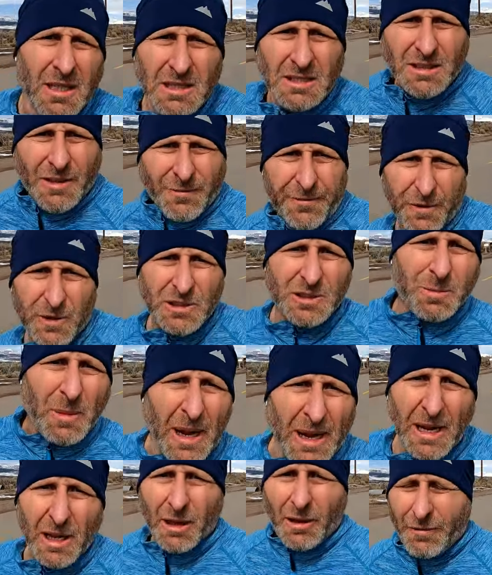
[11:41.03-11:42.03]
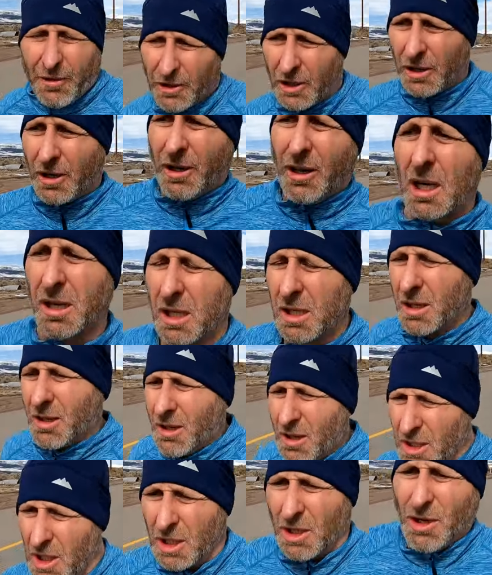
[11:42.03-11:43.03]
it's the first mile of our
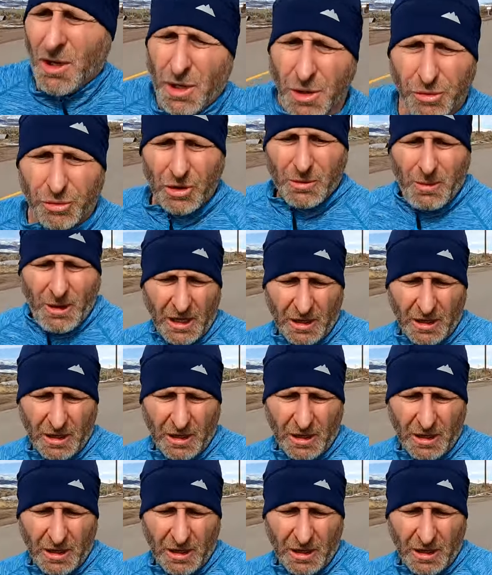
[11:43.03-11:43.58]
3